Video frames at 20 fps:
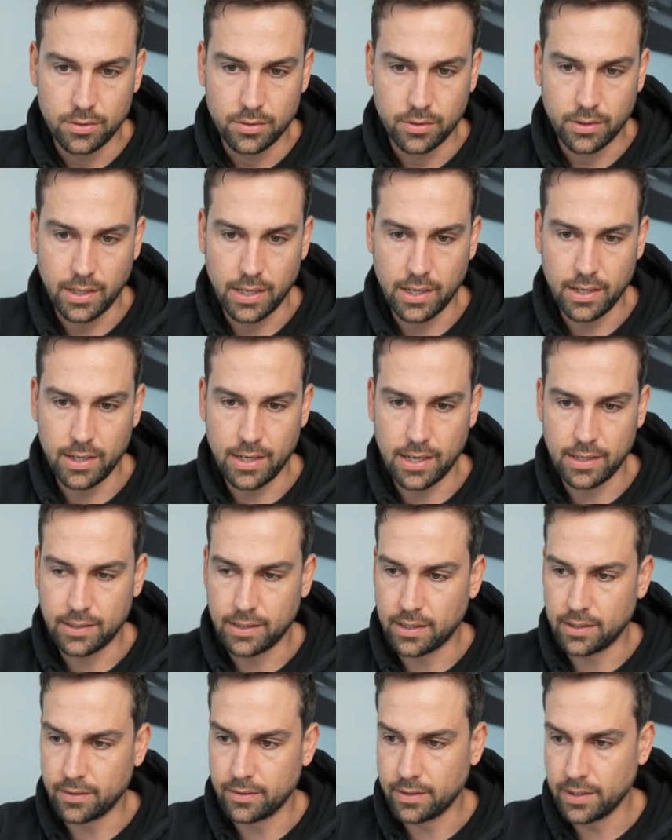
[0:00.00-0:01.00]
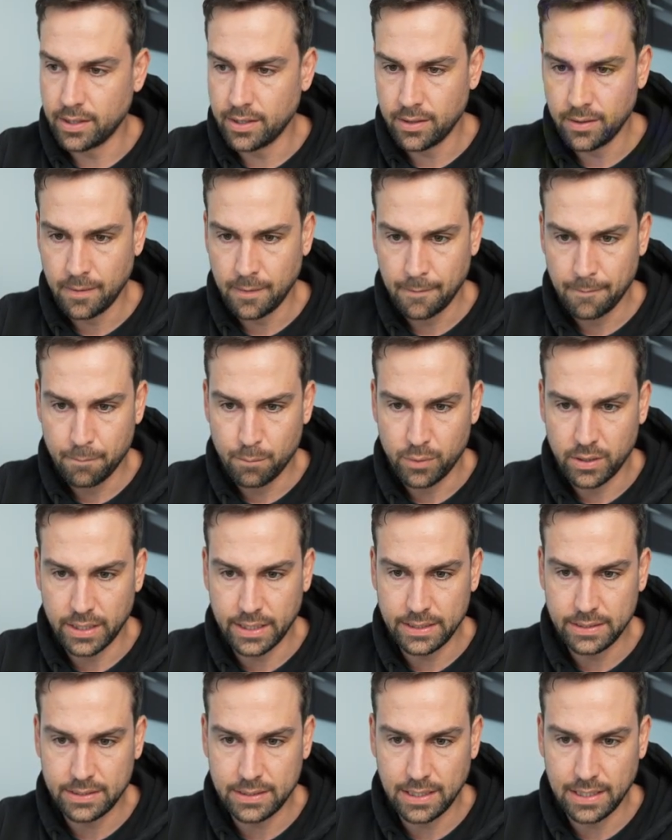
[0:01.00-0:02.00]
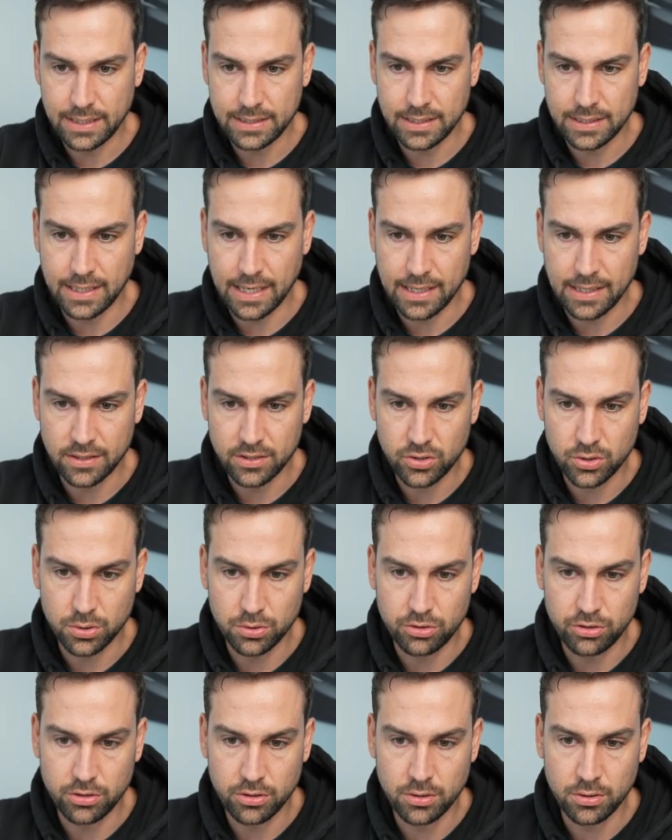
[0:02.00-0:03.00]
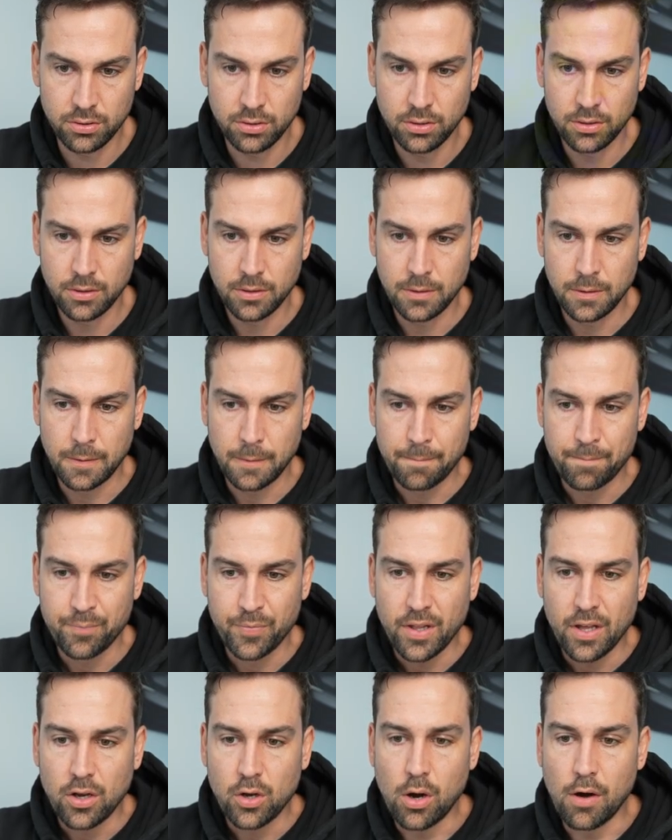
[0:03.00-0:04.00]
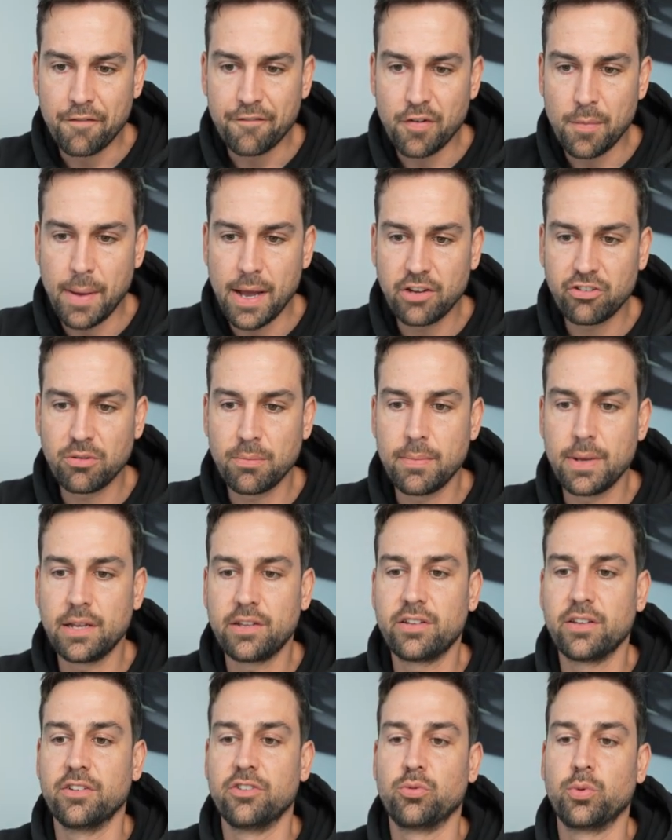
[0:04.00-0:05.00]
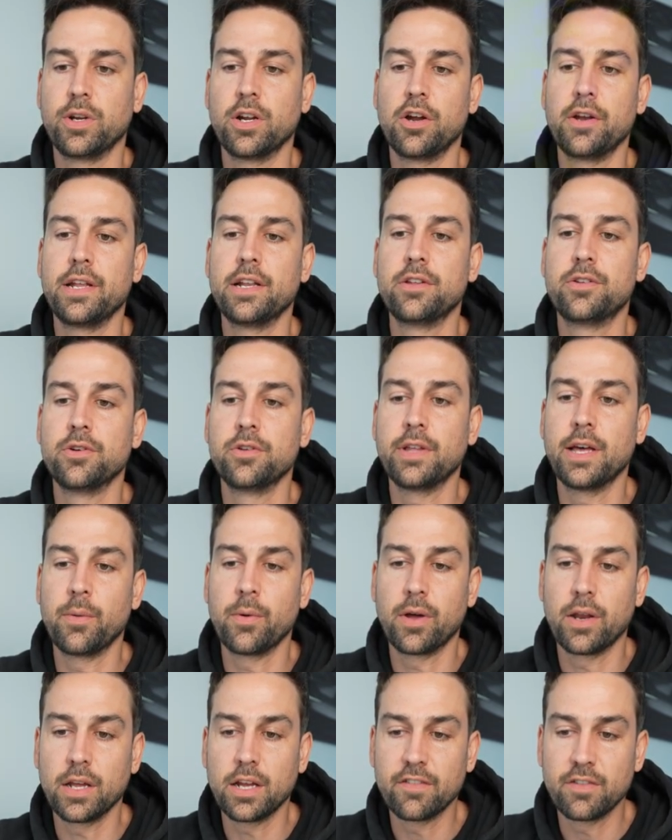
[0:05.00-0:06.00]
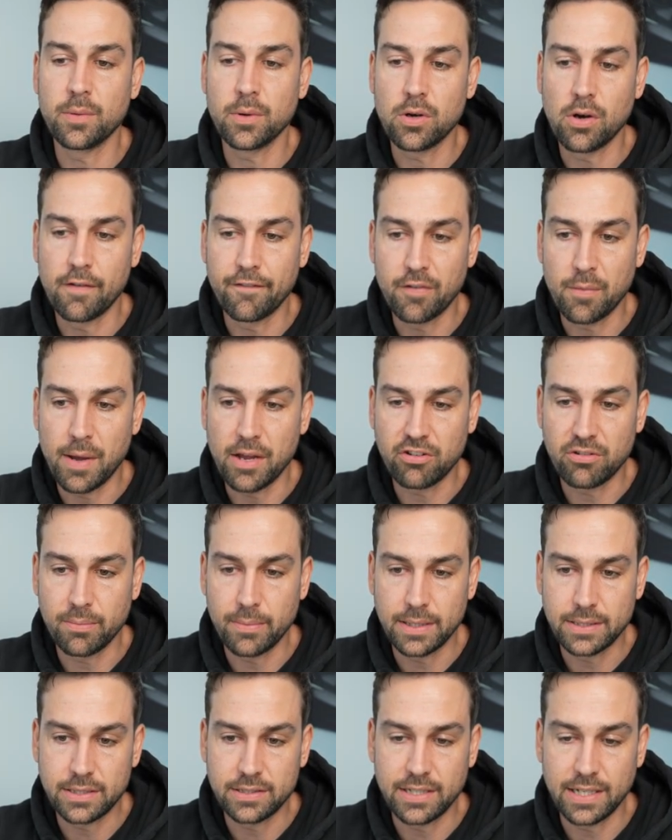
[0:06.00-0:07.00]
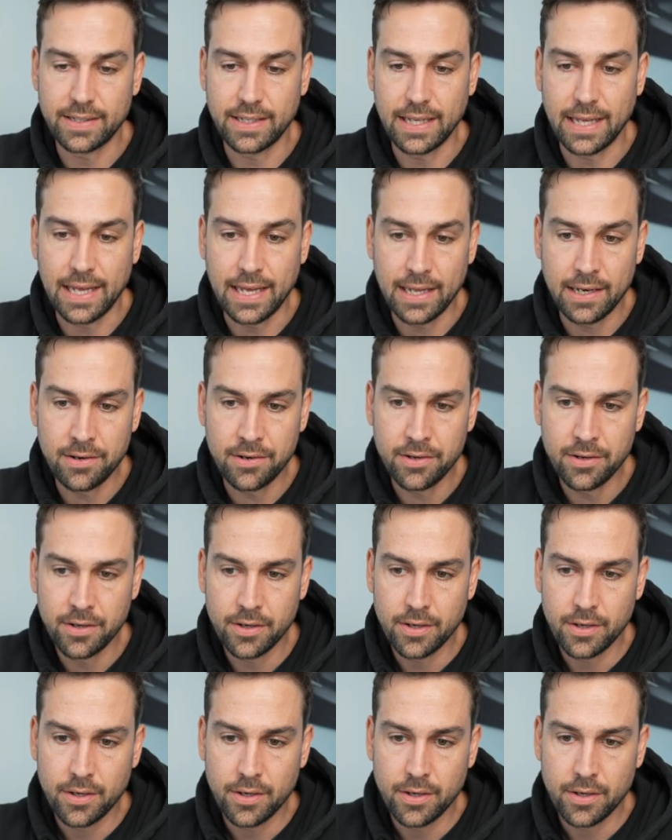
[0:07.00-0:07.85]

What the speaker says: Okay, add that in there. Please select a day that suits you. Confirmation message. We don't need to do that. We're going to give them a confirmation message at the end.